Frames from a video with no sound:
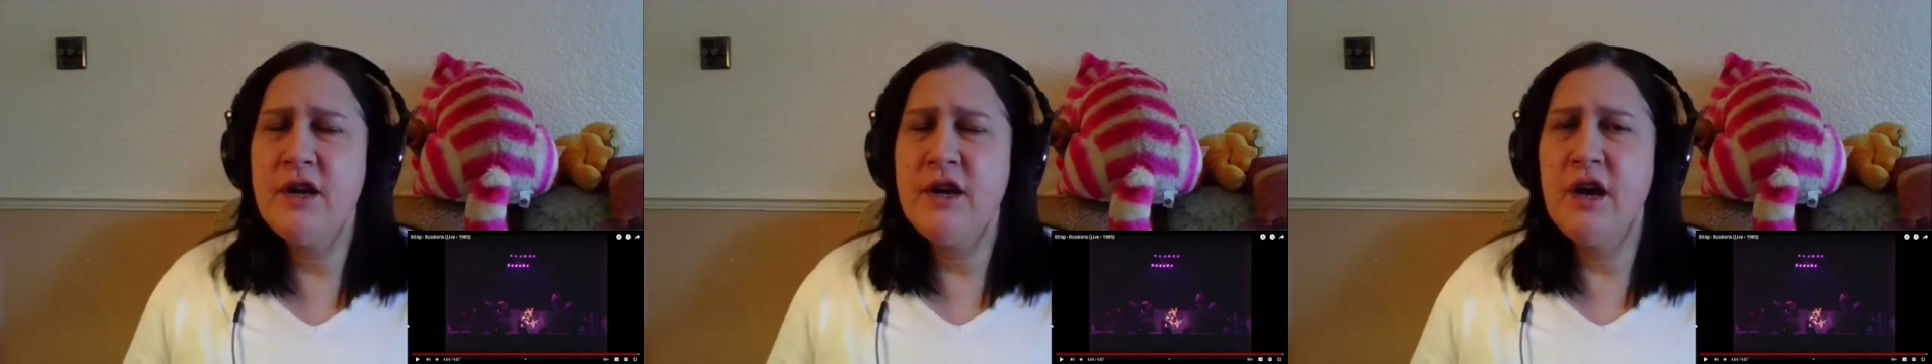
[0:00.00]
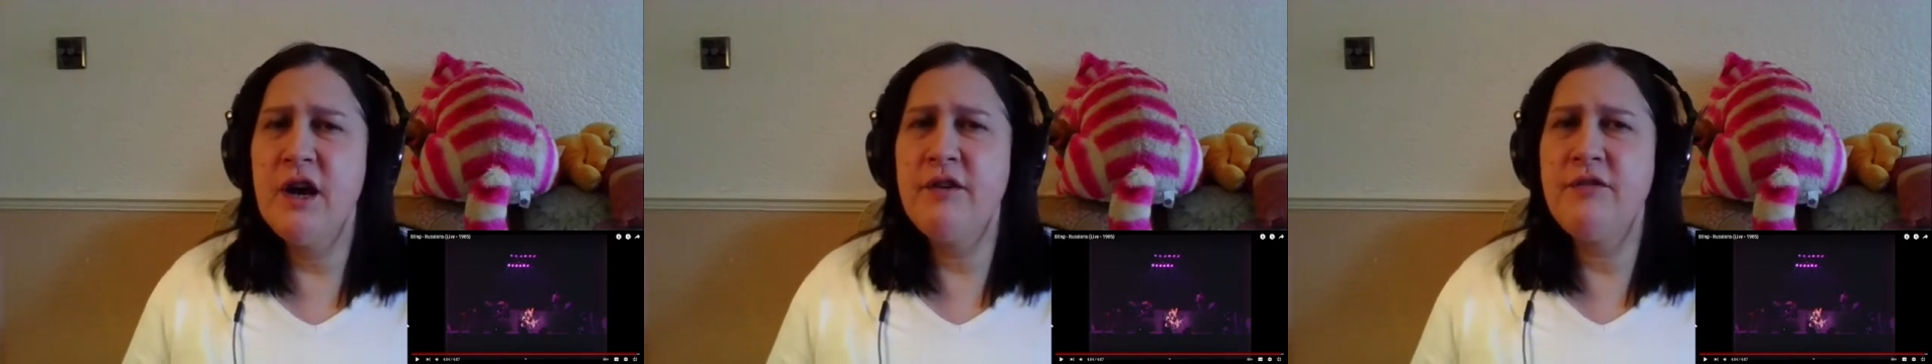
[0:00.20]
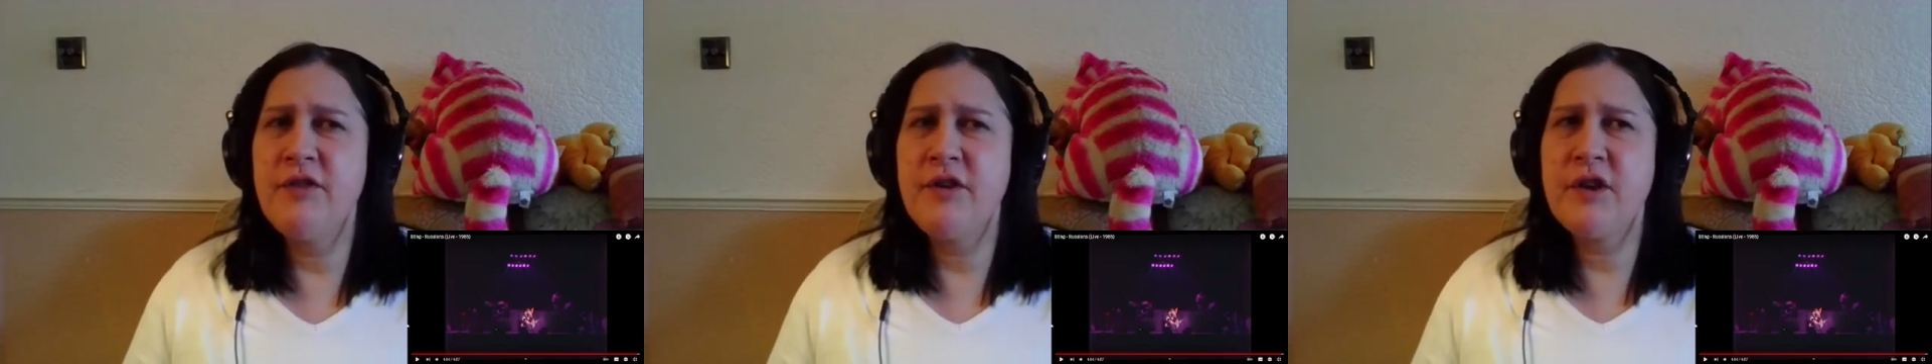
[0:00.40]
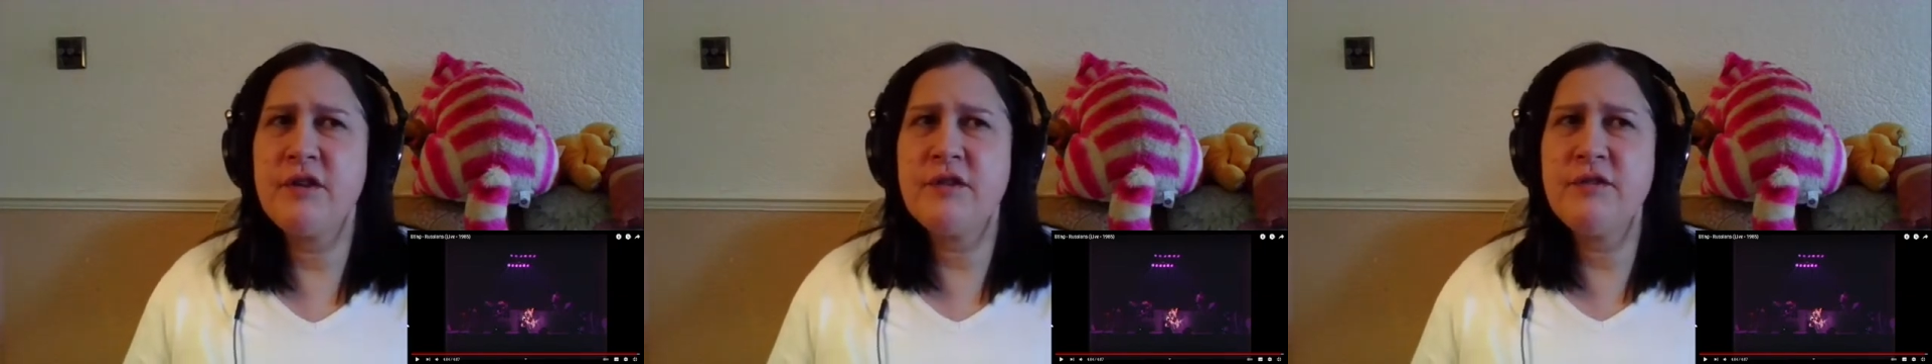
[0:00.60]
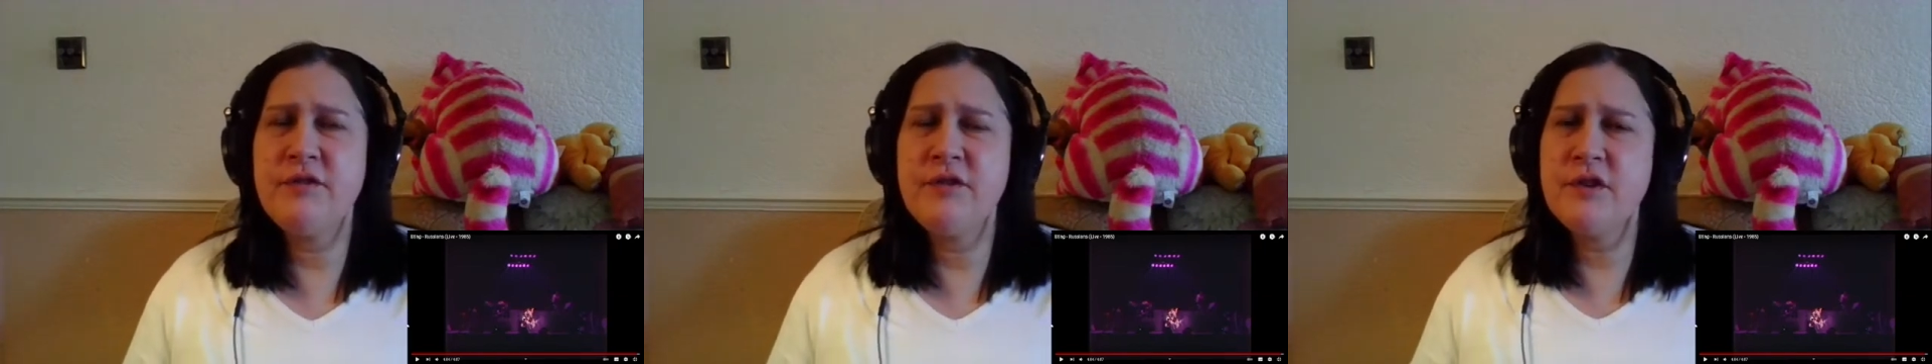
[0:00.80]
I think
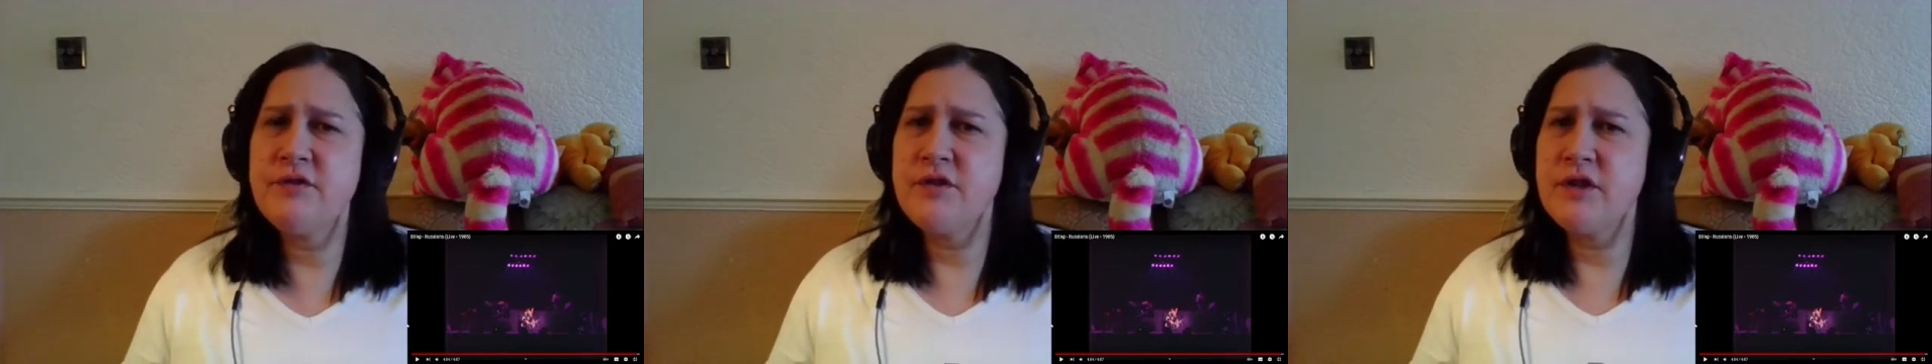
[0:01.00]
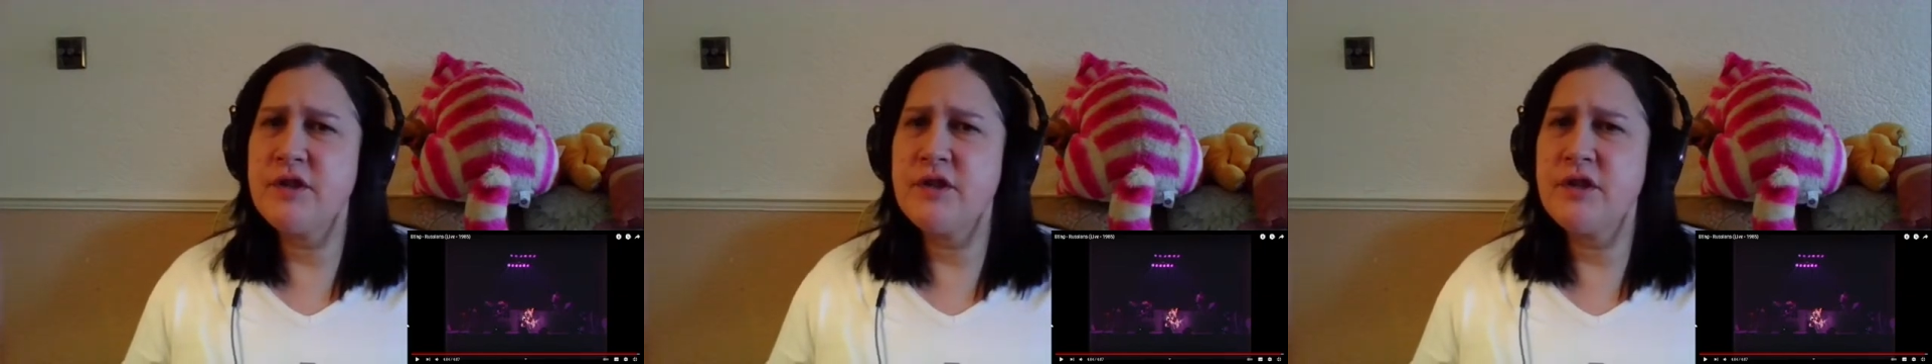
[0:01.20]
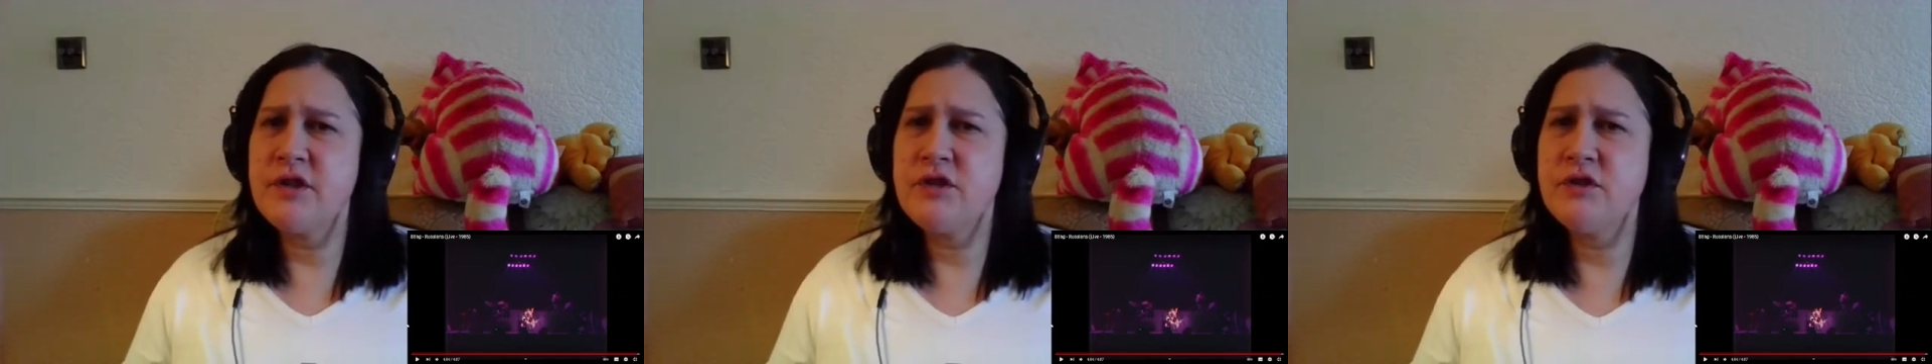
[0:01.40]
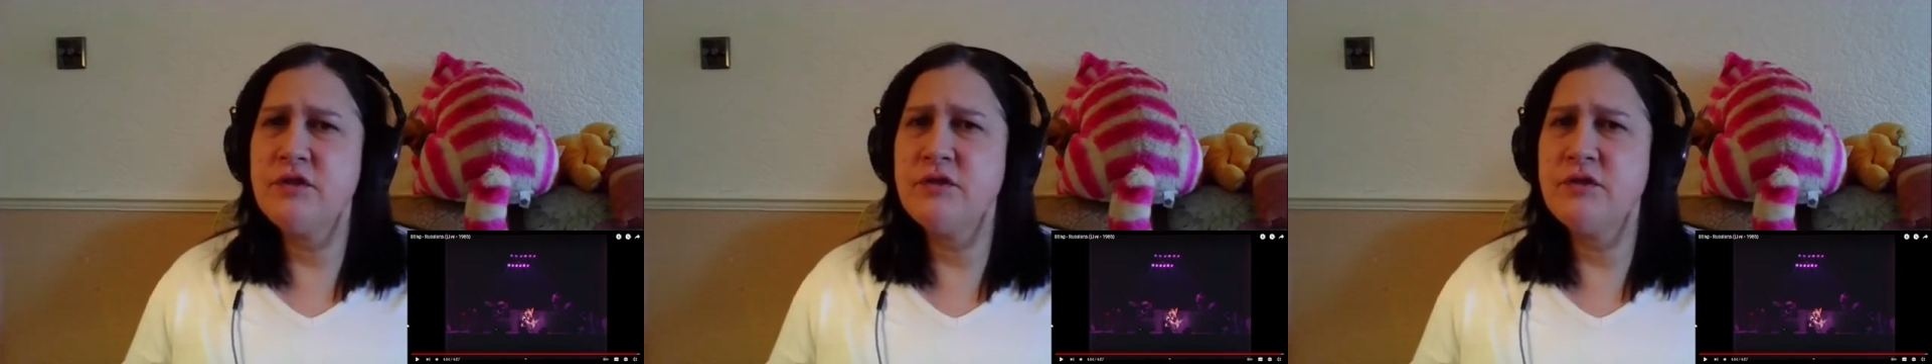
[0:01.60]
the first thing they should